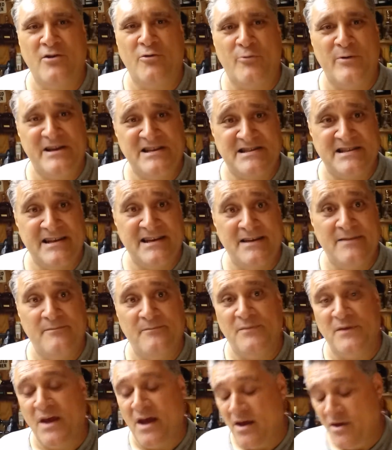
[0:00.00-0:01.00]
Riesling,
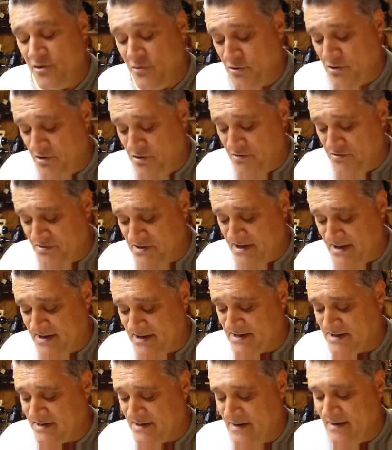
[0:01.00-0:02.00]
you can use
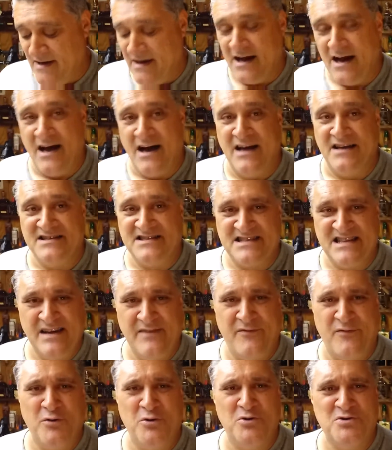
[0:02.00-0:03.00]
this uh,
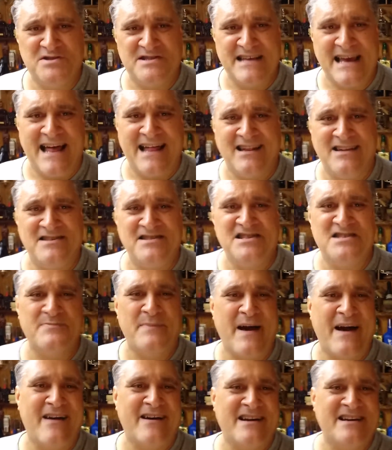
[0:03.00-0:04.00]
seafood salads,
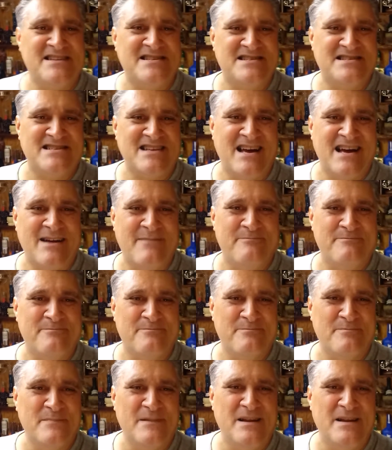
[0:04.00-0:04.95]
asparagus, um,